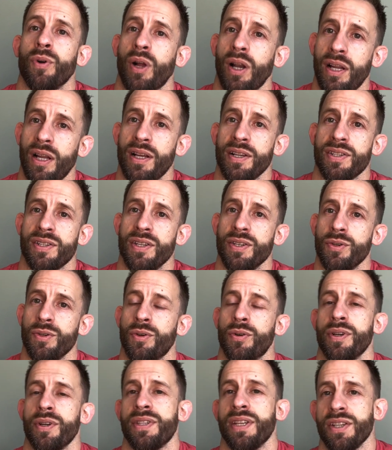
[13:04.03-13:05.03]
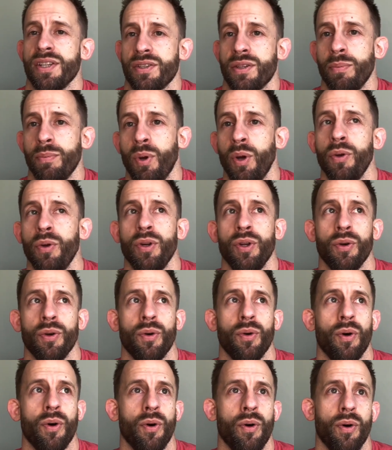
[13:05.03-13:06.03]
classes or a
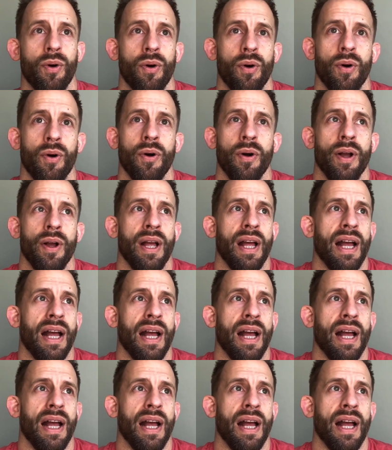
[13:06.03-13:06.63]
testimonial or,